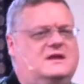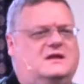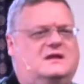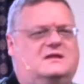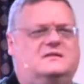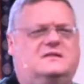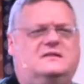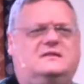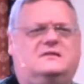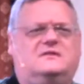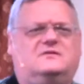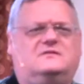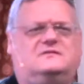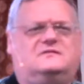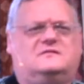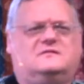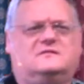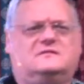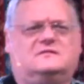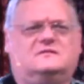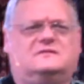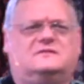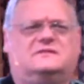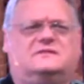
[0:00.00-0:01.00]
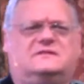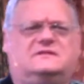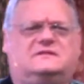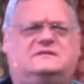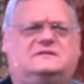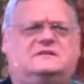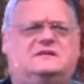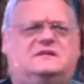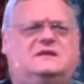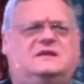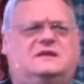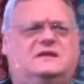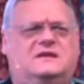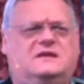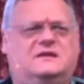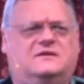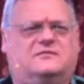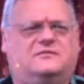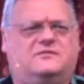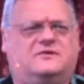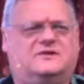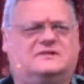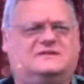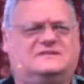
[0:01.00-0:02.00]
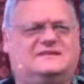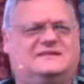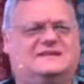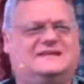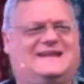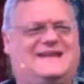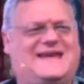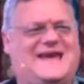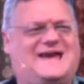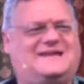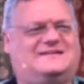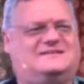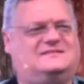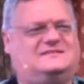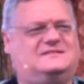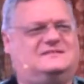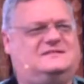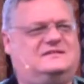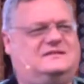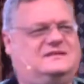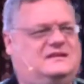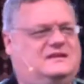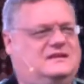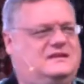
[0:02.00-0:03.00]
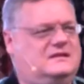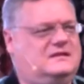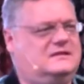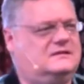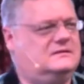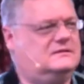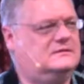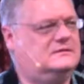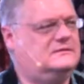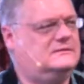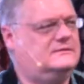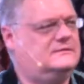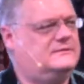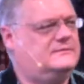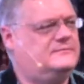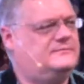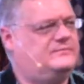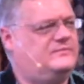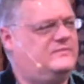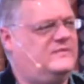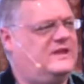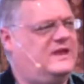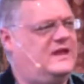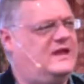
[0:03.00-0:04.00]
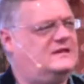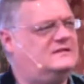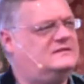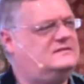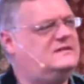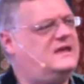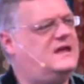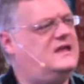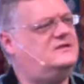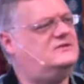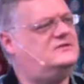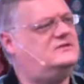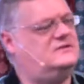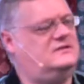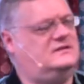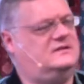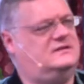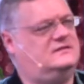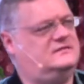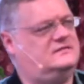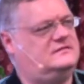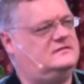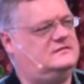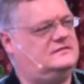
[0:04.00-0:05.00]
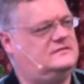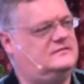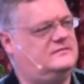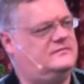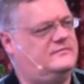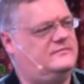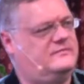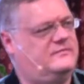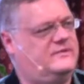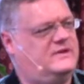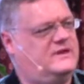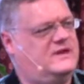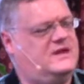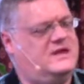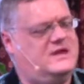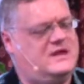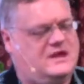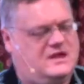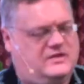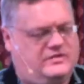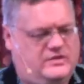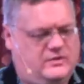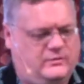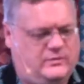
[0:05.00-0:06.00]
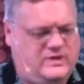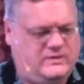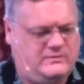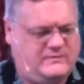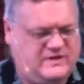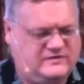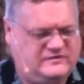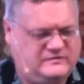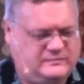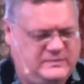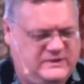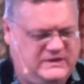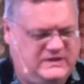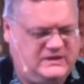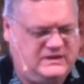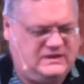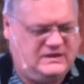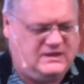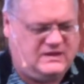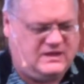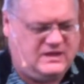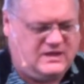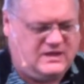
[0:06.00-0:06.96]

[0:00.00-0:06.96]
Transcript: Then there's the T for tenacity and tenderness. That we must be